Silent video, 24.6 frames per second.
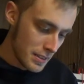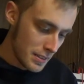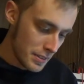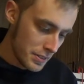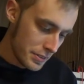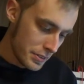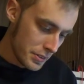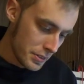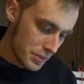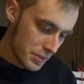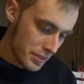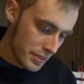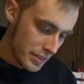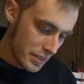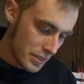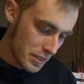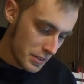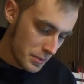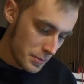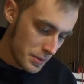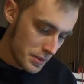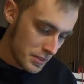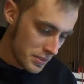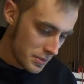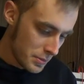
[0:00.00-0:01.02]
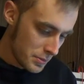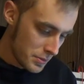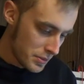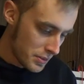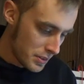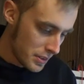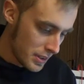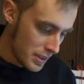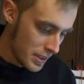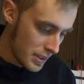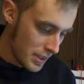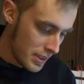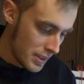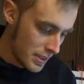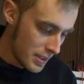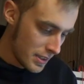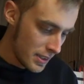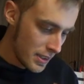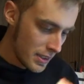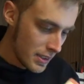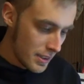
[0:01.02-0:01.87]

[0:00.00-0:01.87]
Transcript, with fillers: This looks like to be some sort of